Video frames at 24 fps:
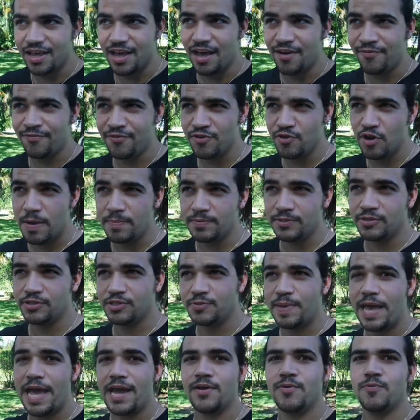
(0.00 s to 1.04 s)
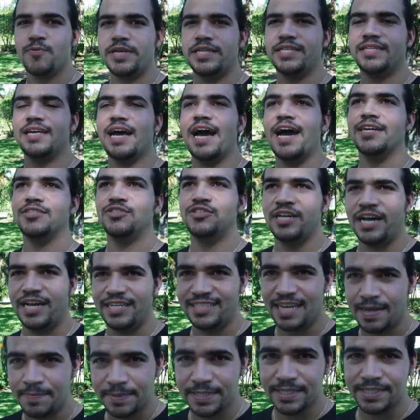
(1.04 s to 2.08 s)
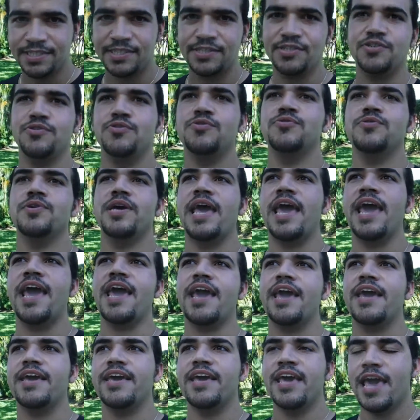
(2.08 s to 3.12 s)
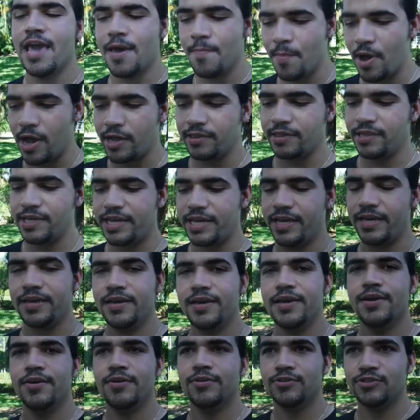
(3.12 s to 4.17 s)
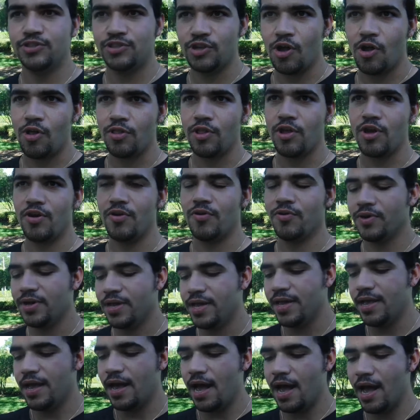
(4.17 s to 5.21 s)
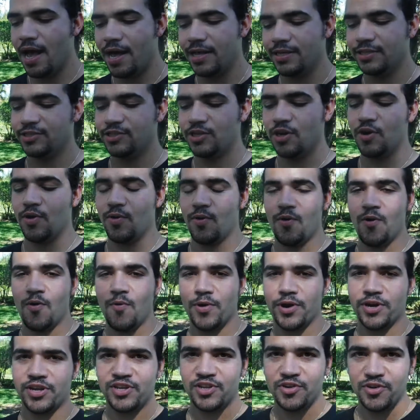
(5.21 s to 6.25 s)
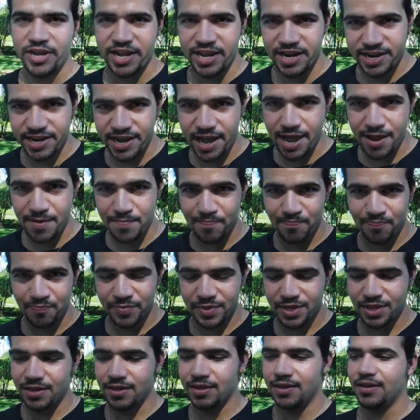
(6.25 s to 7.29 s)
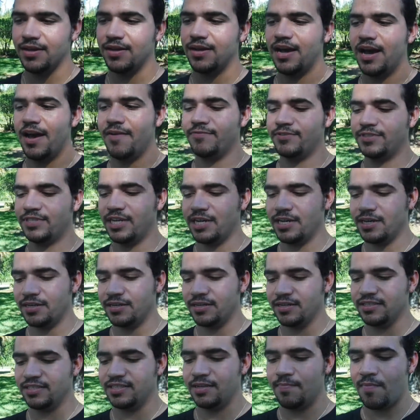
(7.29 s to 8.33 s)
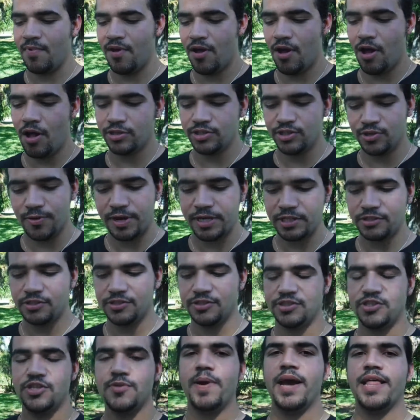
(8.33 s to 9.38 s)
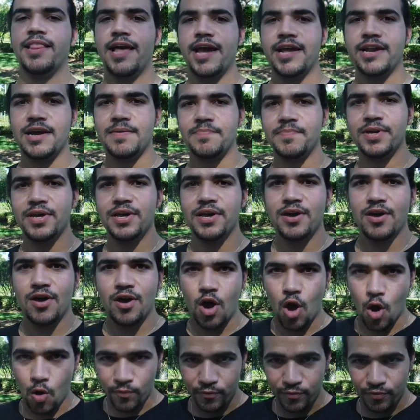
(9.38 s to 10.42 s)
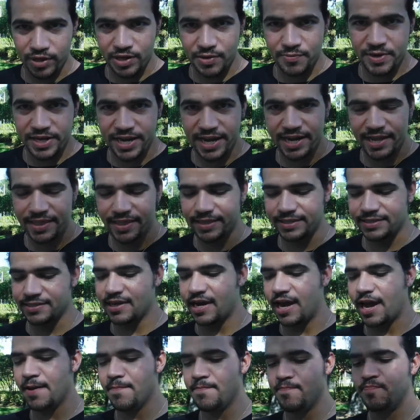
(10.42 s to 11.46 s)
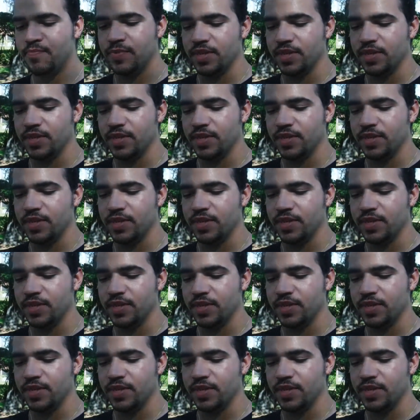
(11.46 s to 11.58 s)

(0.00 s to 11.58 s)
a few episodes back I attempted to do a Hitmonlee solo. So we're doing it again. I've done some alterations to my lineup. Hopefully we get it this time.